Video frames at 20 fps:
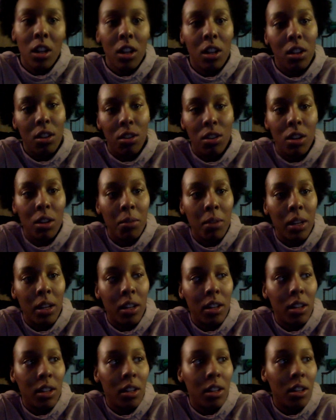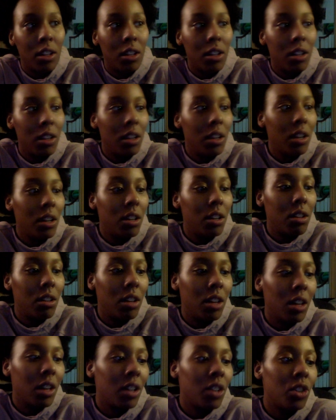You know what I mean?
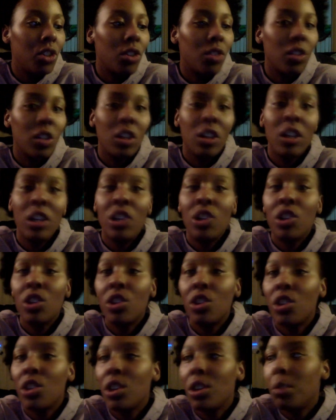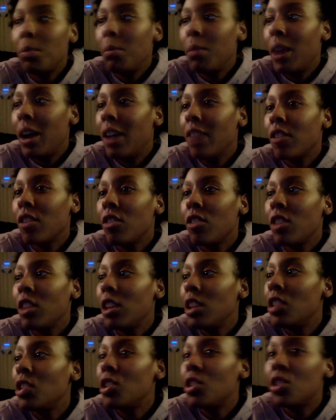Get into relationship after
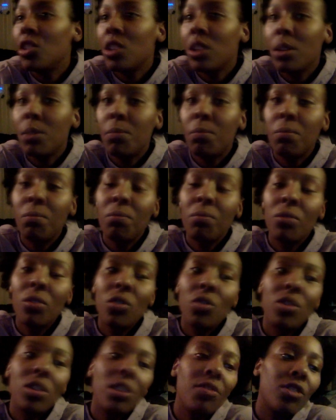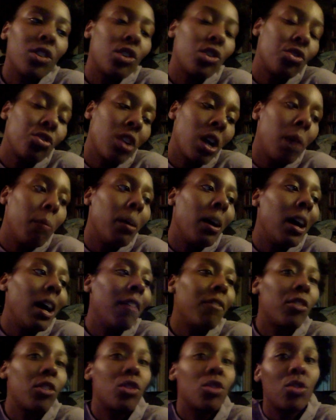relationship, suffer trauma
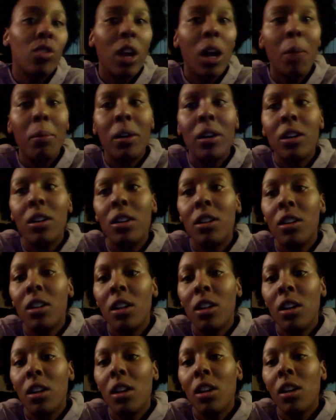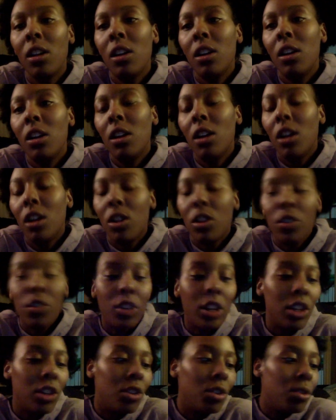after trauma, and you
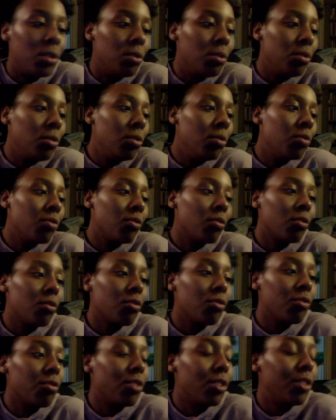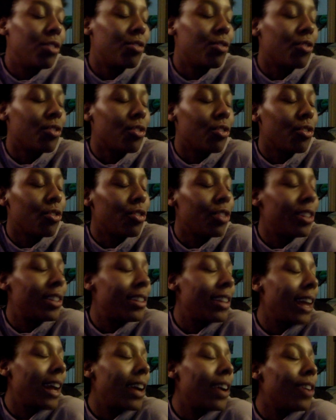redo,
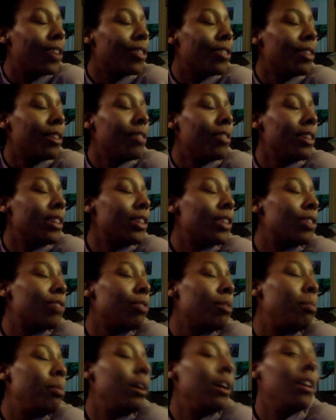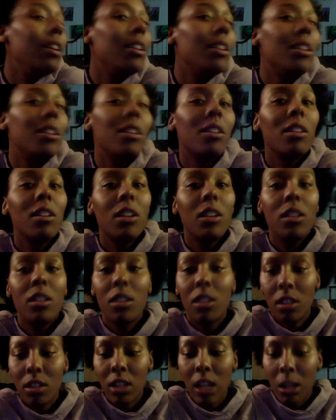recycle, re-rinse, repeat
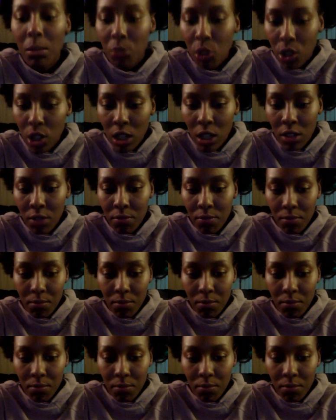the same shit.